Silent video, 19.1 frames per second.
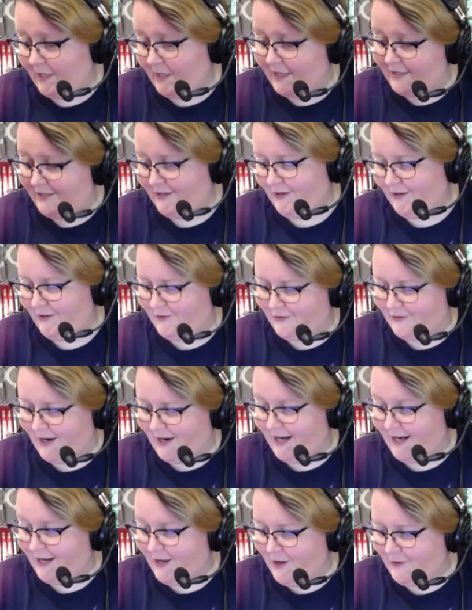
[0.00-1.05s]
to try to
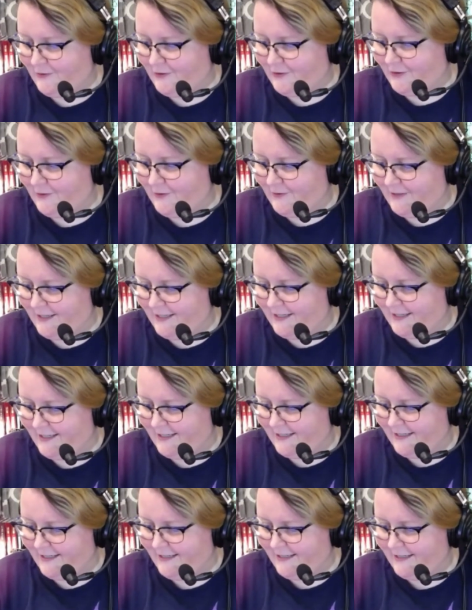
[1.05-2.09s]
go to,
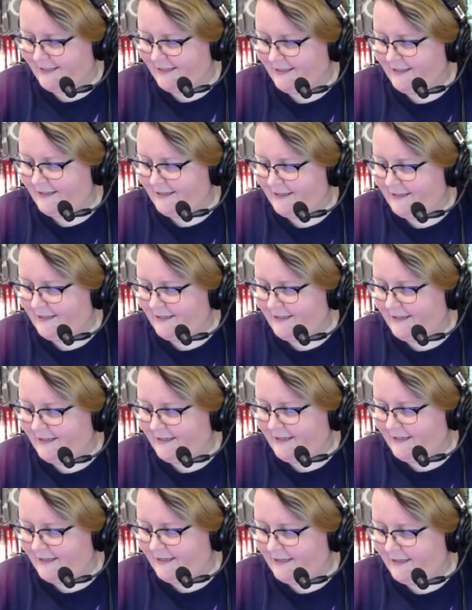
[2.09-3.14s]

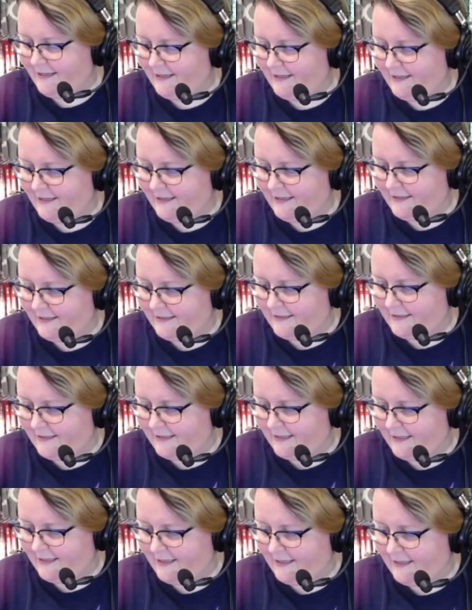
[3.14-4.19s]
let's
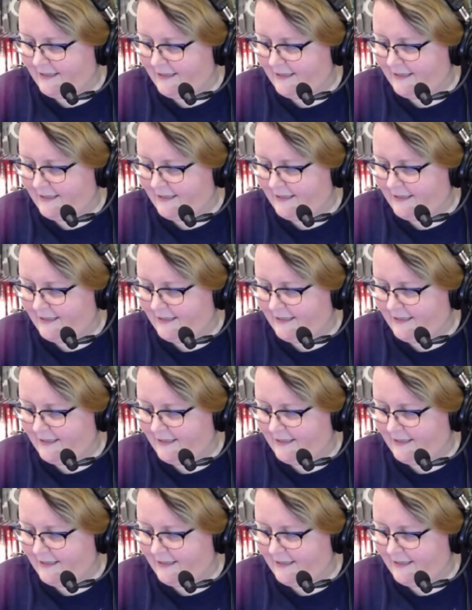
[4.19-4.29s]
see.